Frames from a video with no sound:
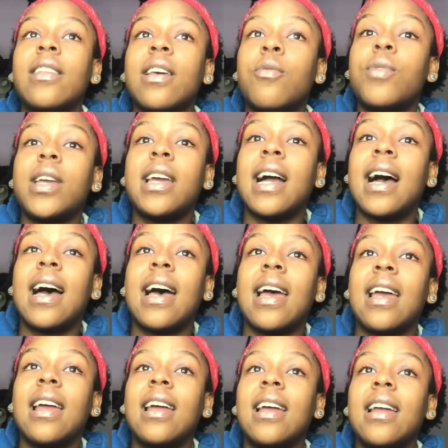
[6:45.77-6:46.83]
we
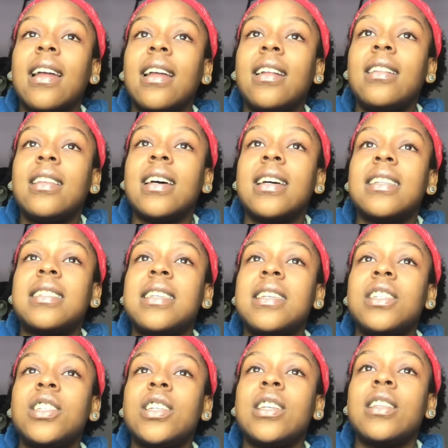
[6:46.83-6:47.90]
got the
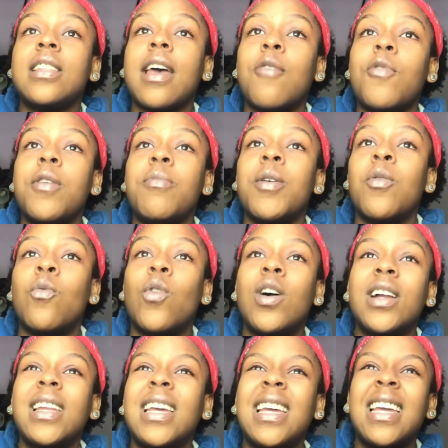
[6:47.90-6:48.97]
attention that we've been
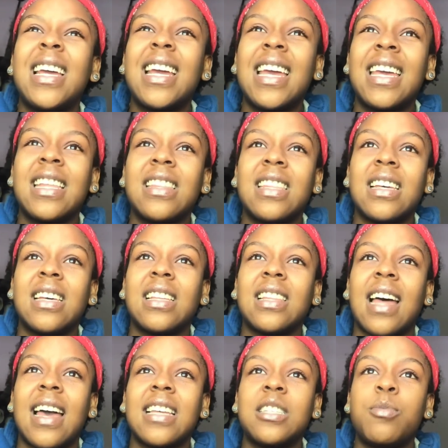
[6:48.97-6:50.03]
wanting and the,
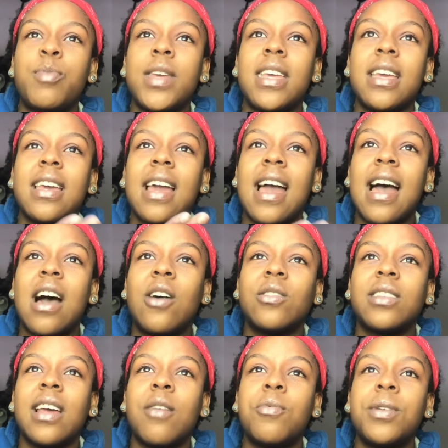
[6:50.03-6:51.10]
like, speaking
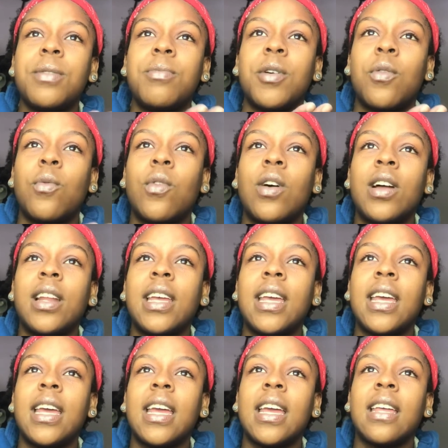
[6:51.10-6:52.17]
out that we've been
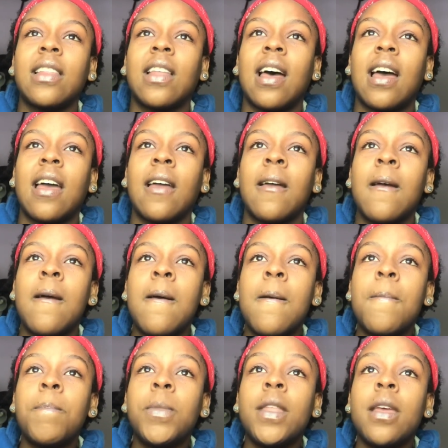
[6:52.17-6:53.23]
wanting, and, like,
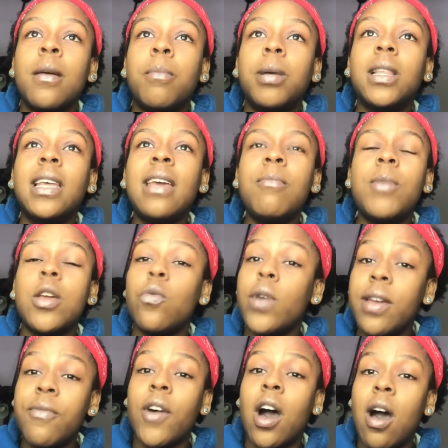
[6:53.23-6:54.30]
believe me,
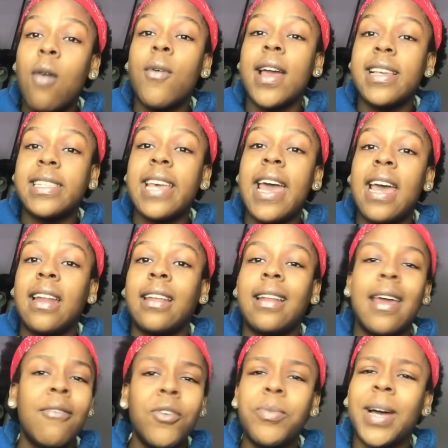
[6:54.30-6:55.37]
we've always had
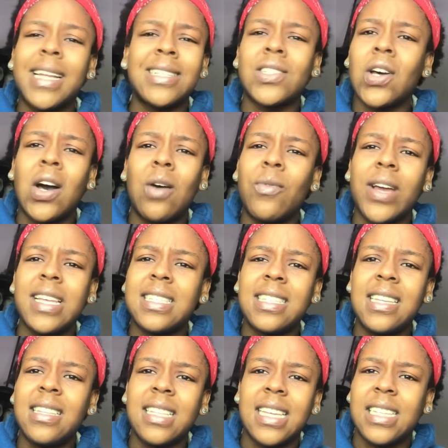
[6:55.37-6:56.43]
it. Everybody's always
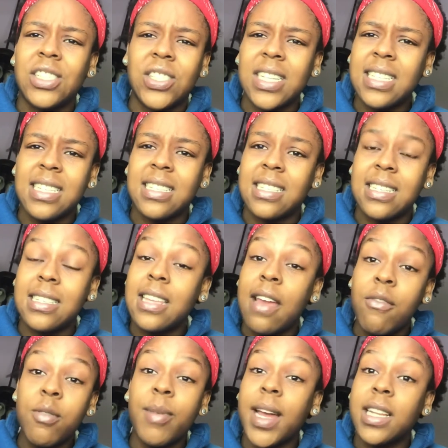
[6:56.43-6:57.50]
seen the injustices.
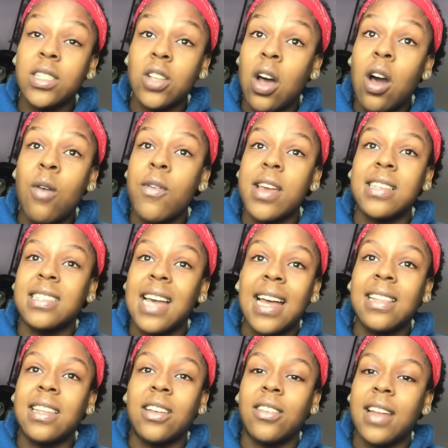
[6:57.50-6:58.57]
Everybody's always
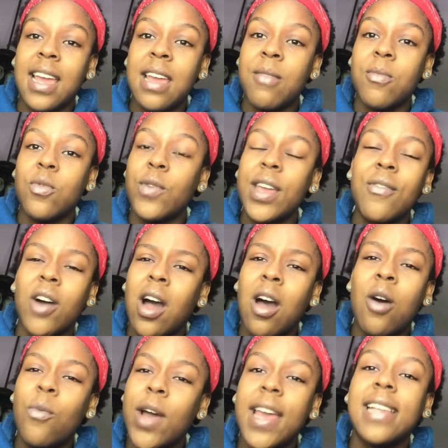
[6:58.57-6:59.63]
got their name. We've
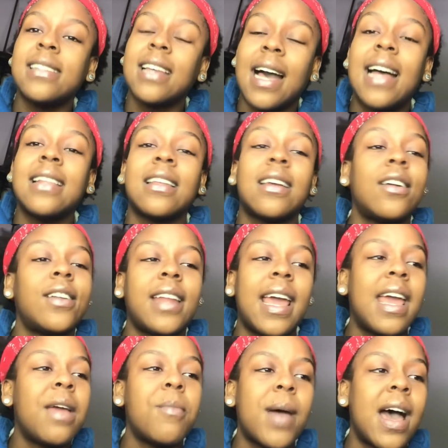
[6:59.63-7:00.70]
always got their
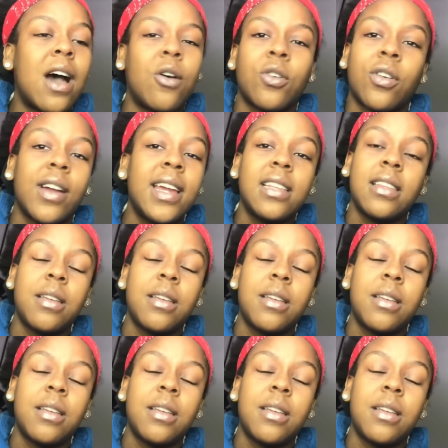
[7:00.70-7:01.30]
name out greatly.